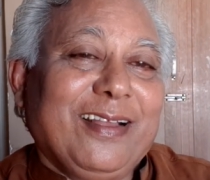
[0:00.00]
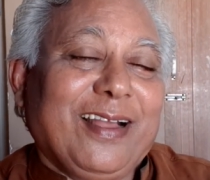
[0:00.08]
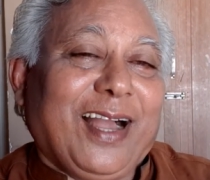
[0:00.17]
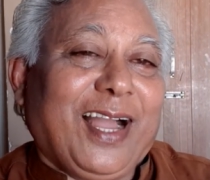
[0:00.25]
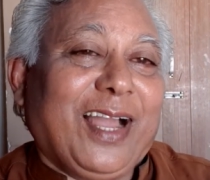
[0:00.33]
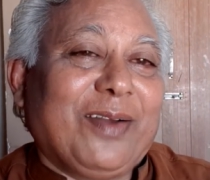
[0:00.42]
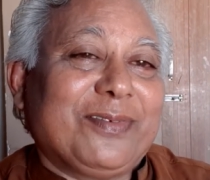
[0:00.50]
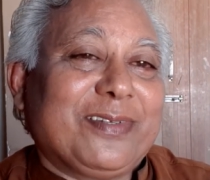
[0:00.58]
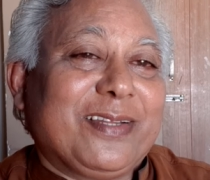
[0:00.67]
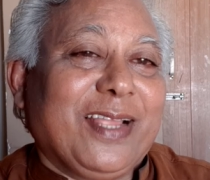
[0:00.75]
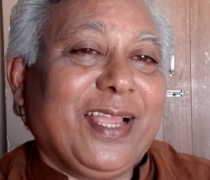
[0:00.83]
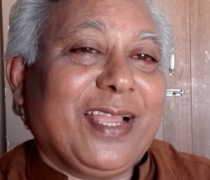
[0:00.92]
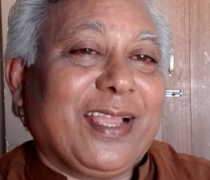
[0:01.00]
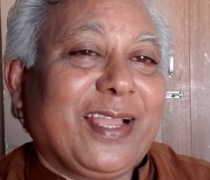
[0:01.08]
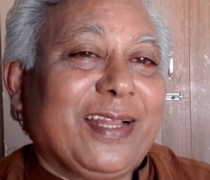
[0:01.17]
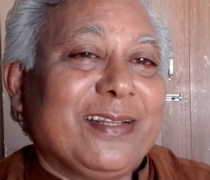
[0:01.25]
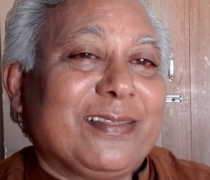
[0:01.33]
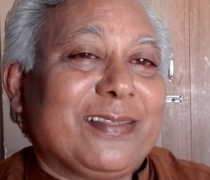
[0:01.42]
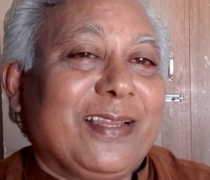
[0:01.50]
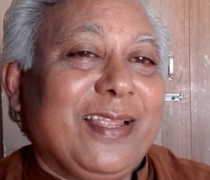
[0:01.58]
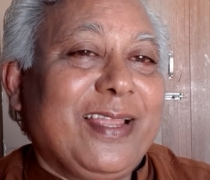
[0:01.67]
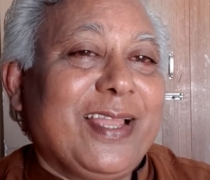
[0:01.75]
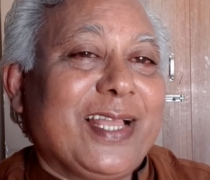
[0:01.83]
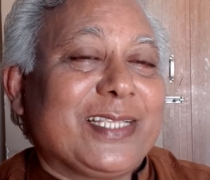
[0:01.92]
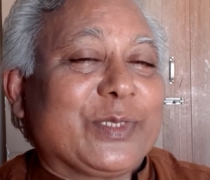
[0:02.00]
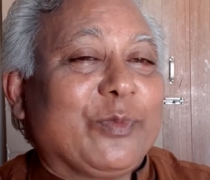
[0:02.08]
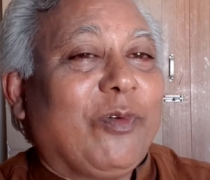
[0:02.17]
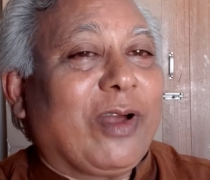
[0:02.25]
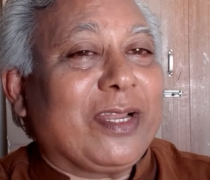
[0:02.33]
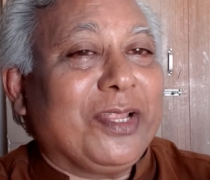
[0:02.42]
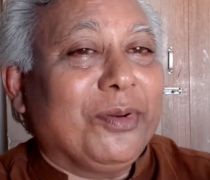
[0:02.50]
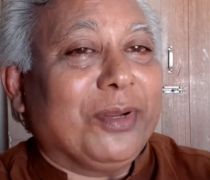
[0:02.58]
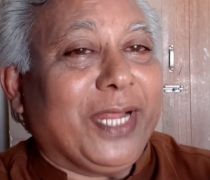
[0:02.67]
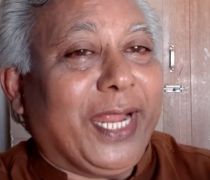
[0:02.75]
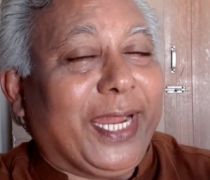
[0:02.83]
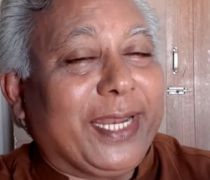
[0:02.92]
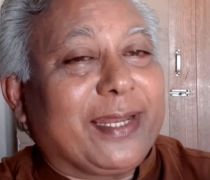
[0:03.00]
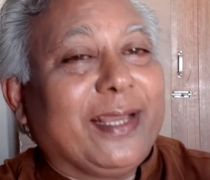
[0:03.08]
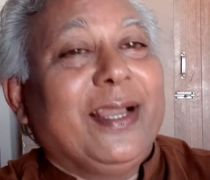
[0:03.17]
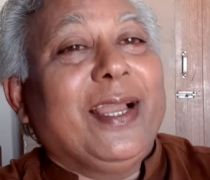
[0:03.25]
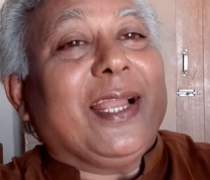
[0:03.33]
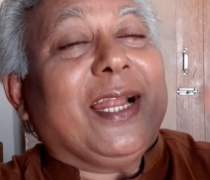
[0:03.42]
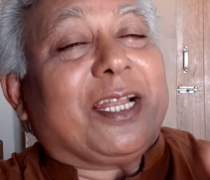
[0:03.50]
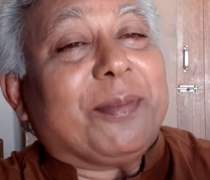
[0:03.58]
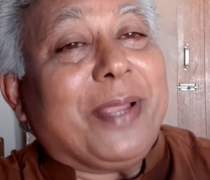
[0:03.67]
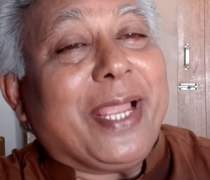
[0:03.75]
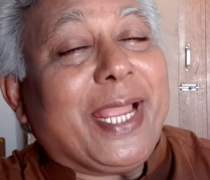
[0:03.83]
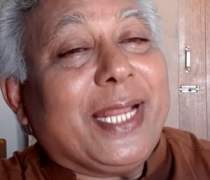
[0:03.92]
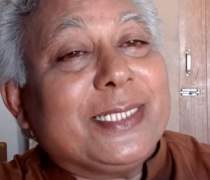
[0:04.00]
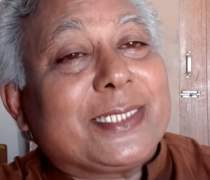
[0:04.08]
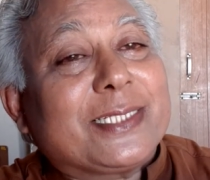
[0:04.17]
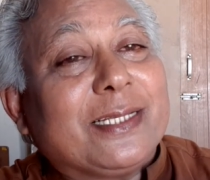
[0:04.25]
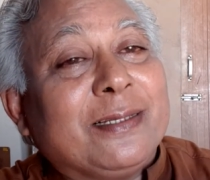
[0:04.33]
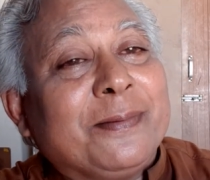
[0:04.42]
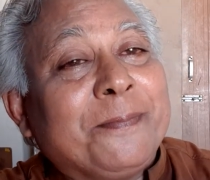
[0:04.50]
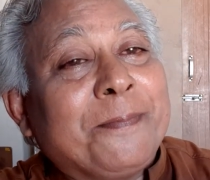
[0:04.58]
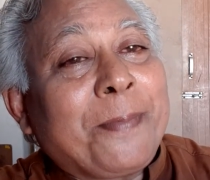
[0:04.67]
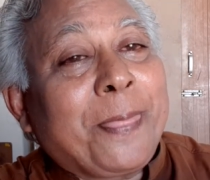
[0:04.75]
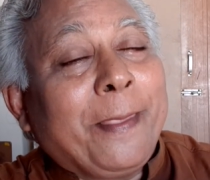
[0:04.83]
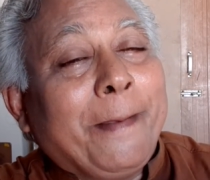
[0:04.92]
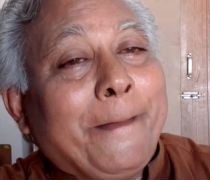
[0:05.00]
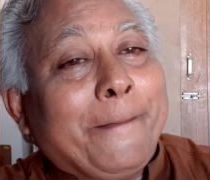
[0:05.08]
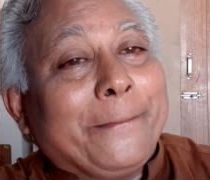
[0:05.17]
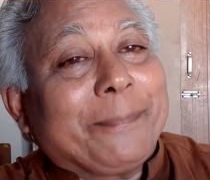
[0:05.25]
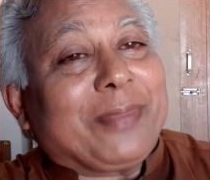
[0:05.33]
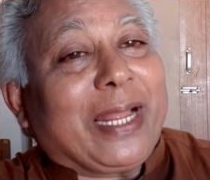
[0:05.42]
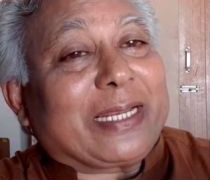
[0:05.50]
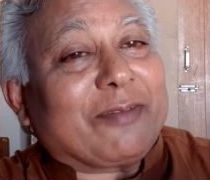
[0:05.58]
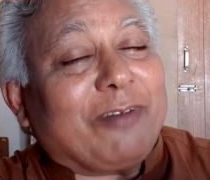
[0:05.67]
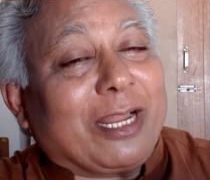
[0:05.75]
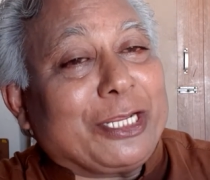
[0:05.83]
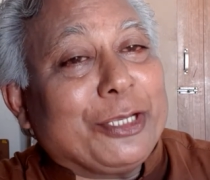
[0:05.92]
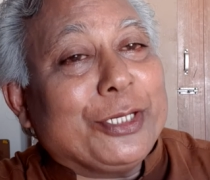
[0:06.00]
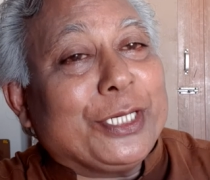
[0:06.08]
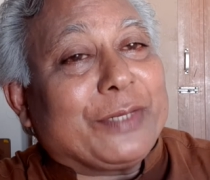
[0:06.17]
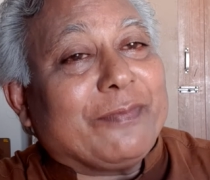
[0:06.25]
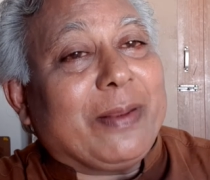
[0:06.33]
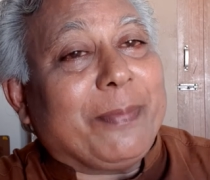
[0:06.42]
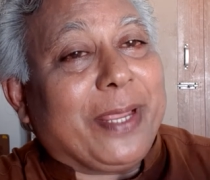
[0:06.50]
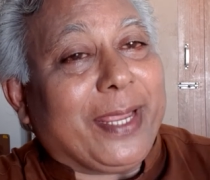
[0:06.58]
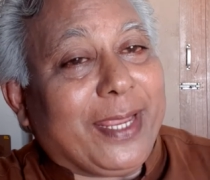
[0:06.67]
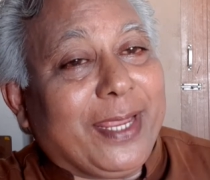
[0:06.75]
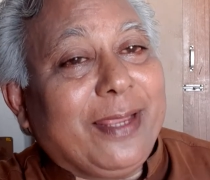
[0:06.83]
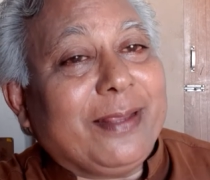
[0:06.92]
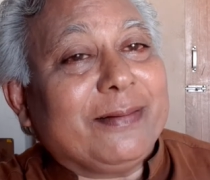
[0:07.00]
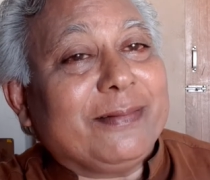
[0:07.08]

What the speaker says: I have taken 3 as 1 unit. It means that 1 unit will be